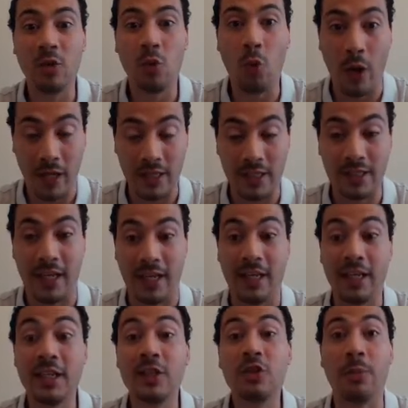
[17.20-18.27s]
Wednesday.
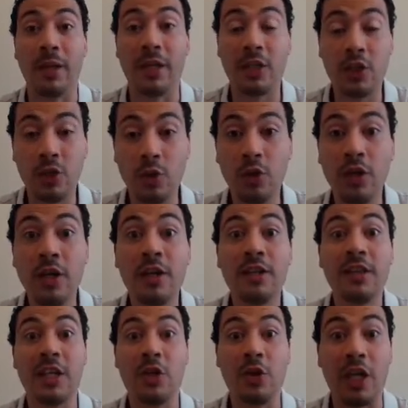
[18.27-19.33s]
So make sure
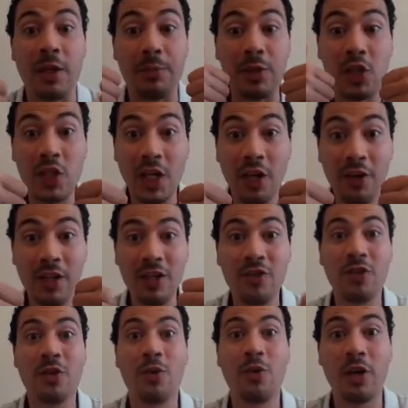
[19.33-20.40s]
that you keep sharing
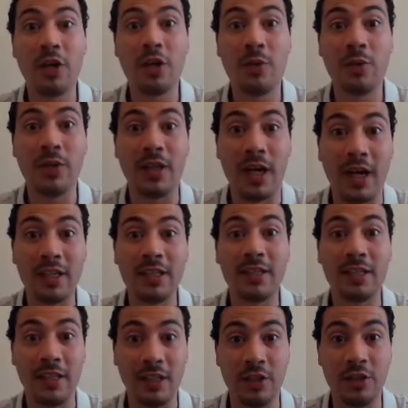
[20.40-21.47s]
your work with
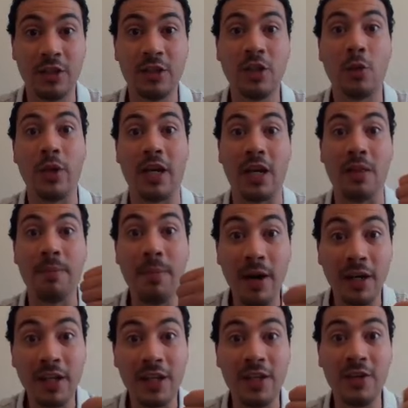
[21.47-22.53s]
us teachers so we can
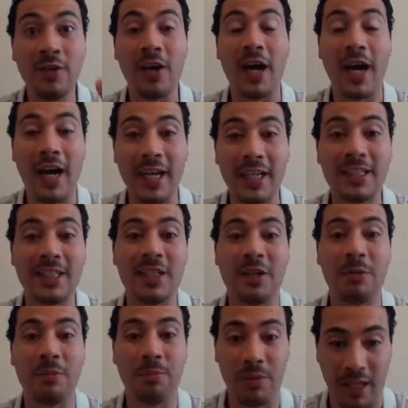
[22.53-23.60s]
mark you as
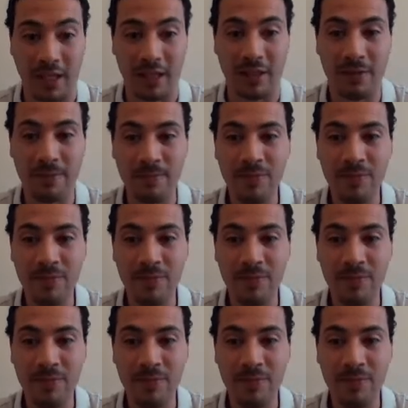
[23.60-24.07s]
complete.